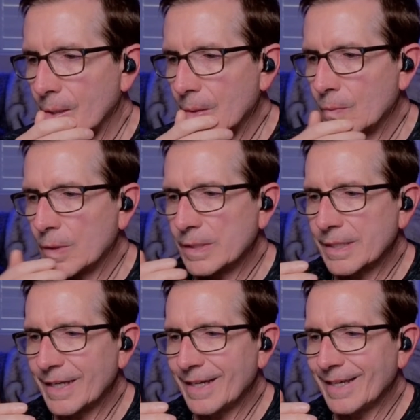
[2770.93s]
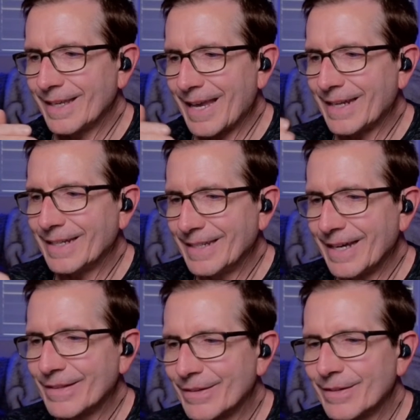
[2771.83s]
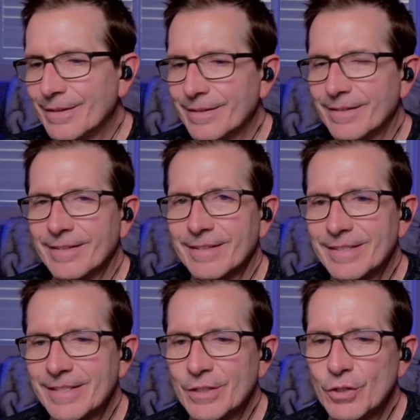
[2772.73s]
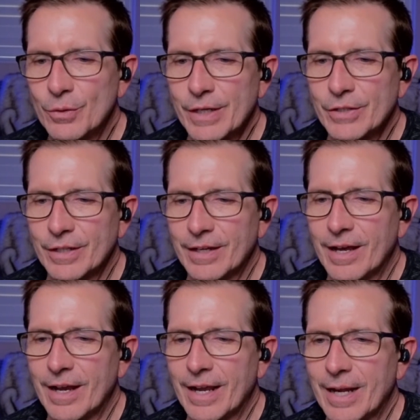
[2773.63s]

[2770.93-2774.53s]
was yet another situation. I got